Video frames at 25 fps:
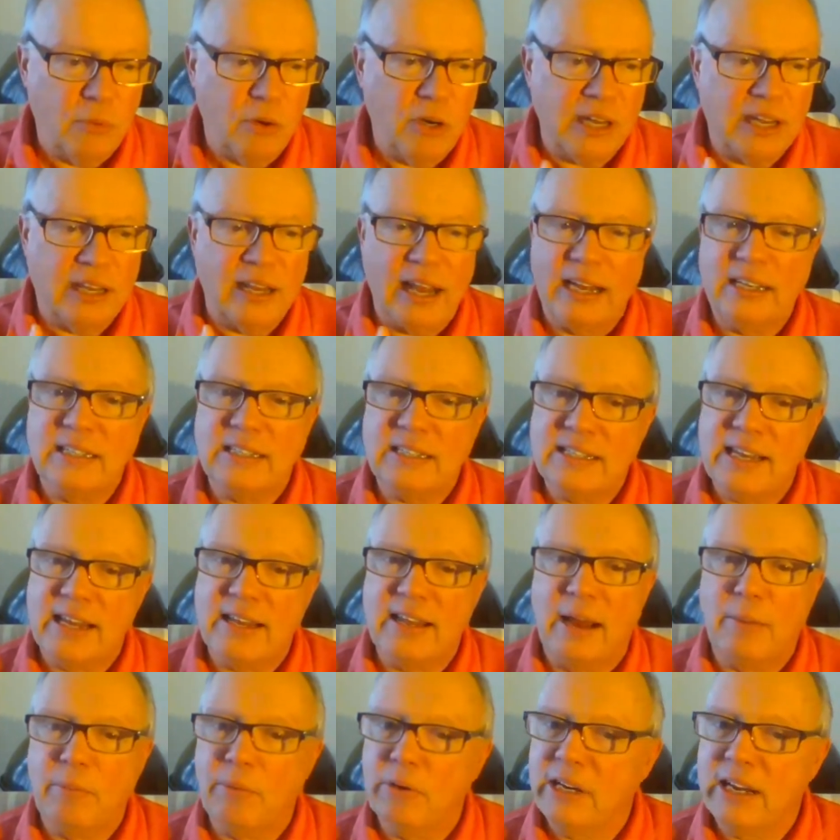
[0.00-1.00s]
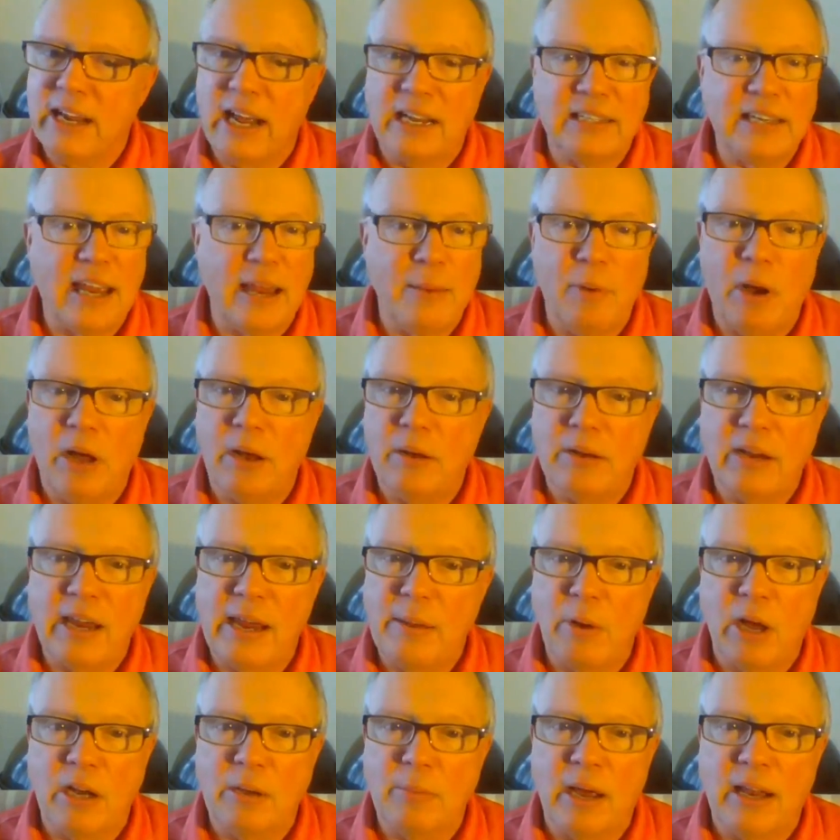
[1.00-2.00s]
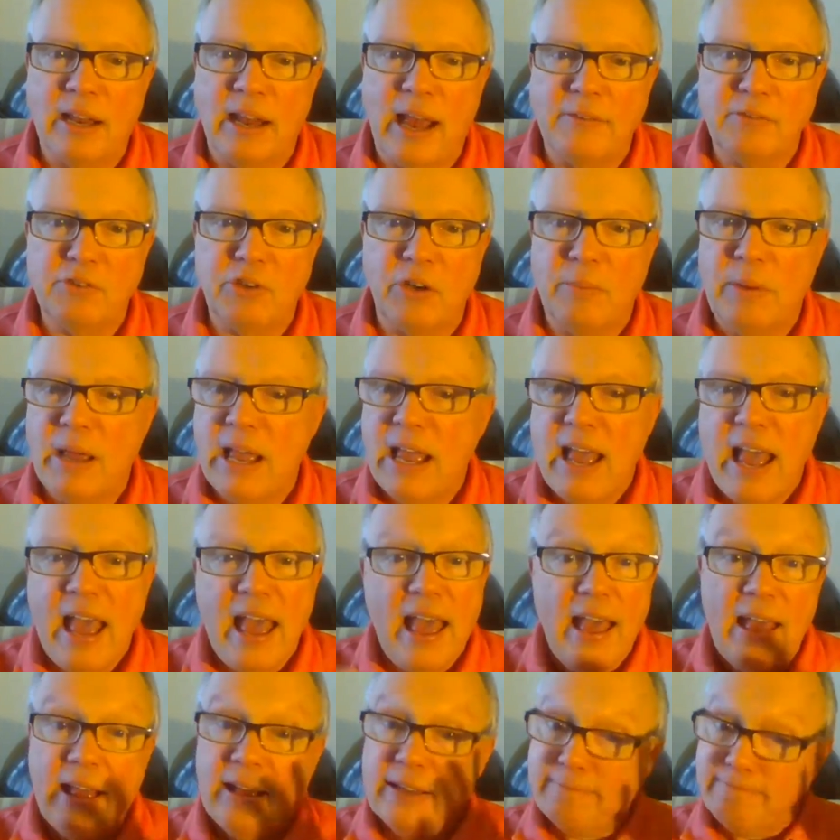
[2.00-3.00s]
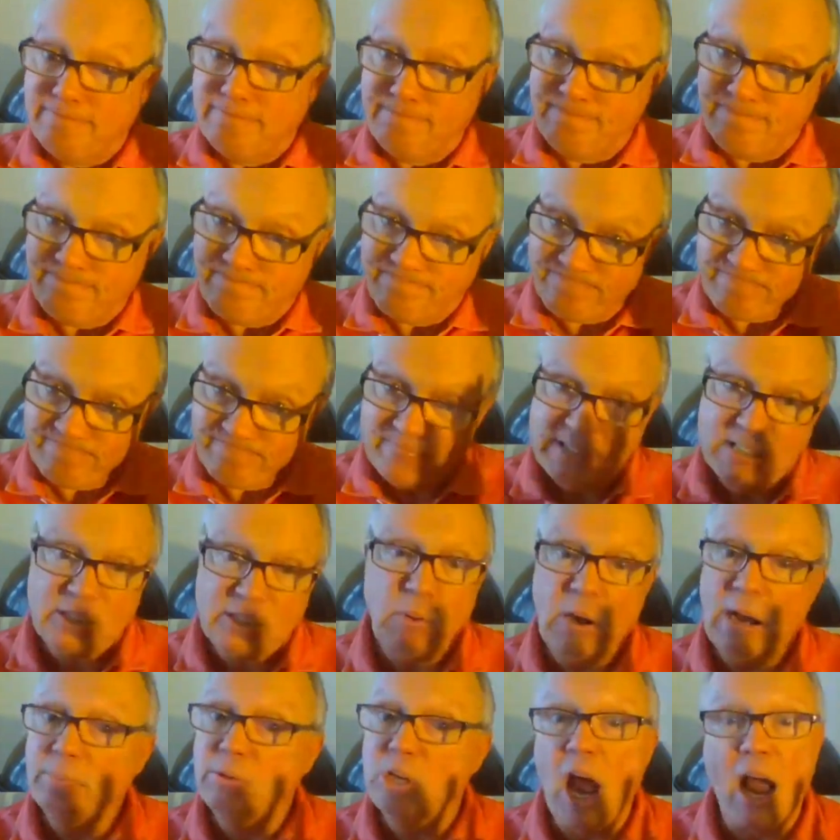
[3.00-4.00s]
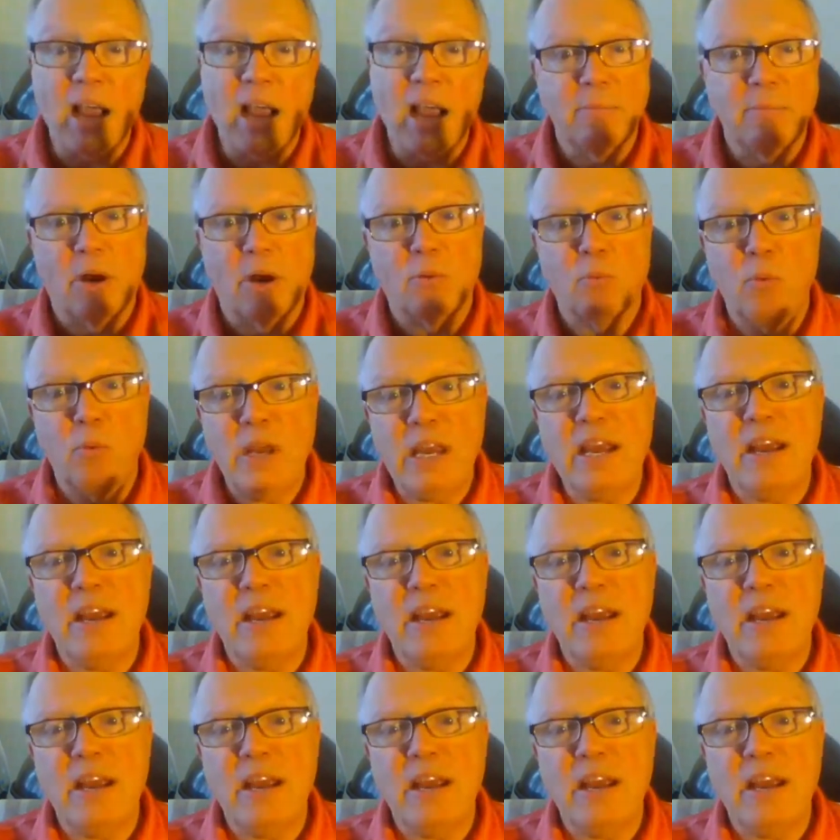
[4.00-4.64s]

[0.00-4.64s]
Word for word: I'm really glad you said that. I'm really glad you came on came onto my live stream. This is what I'm talking about.